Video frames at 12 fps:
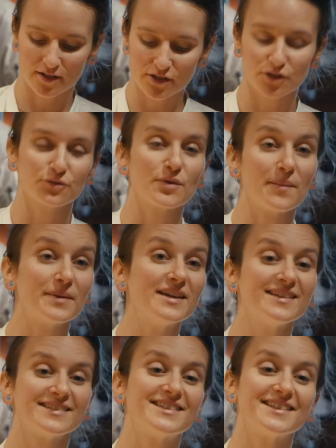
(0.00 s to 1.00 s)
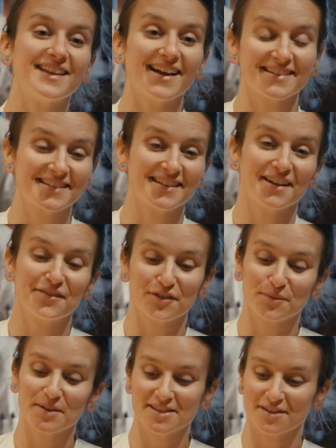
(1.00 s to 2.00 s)
intern Remy did that today
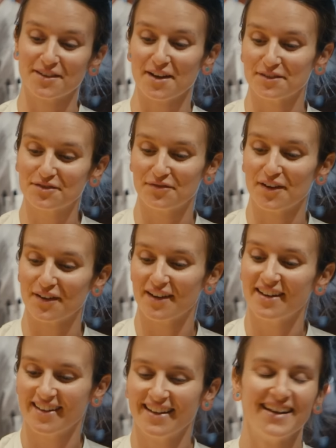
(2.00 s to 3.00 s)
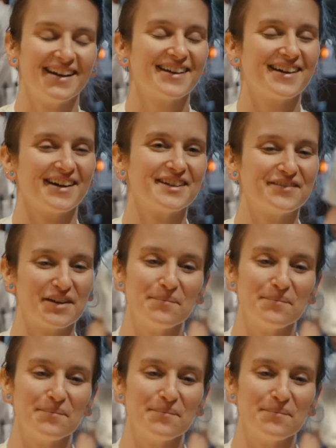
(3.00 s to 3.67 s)
for me, so that was very kind of